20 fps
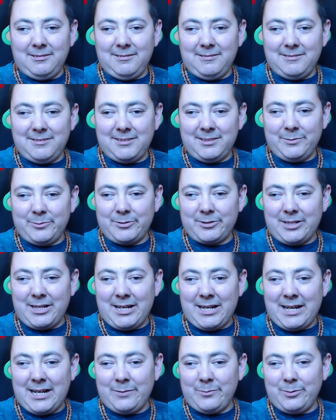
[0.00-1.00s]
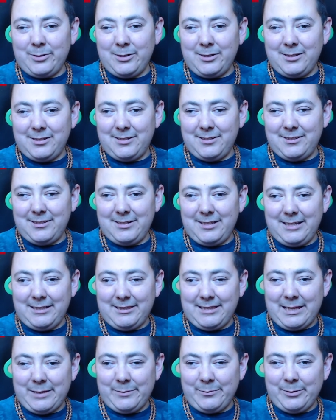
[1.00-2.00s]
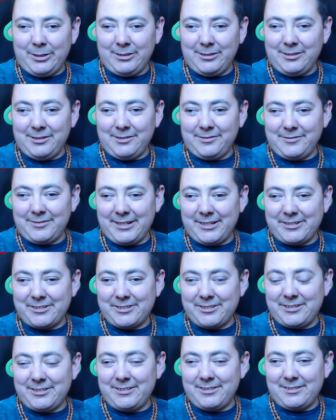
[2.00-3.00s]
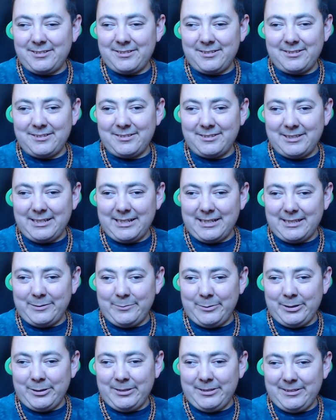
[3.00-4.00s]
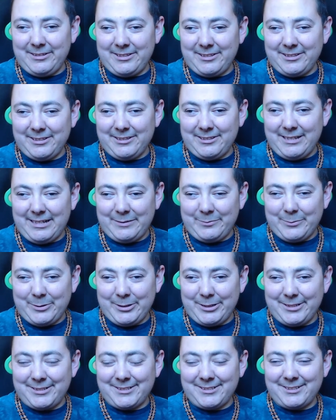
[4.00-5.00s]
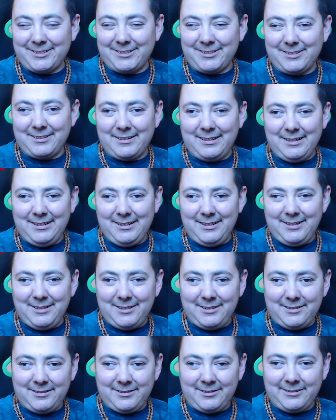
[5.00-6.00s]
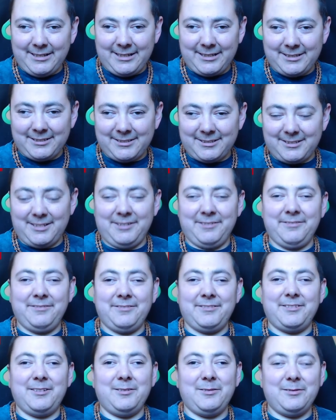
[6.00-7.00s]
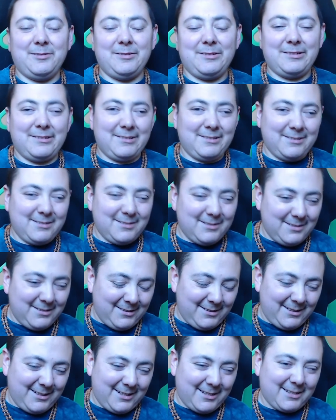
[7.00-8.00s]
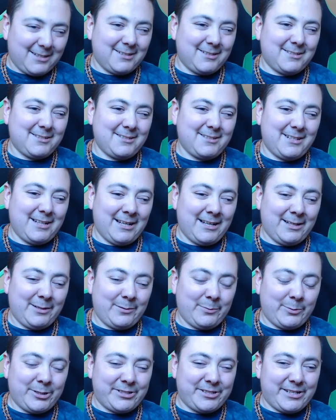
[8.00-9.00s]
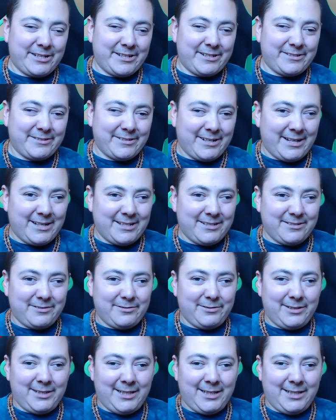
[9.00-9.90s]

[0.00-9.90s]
subscribe, hit that bell notification, click the like button, and all that good stuff. So yeah, I appreciate you guys doing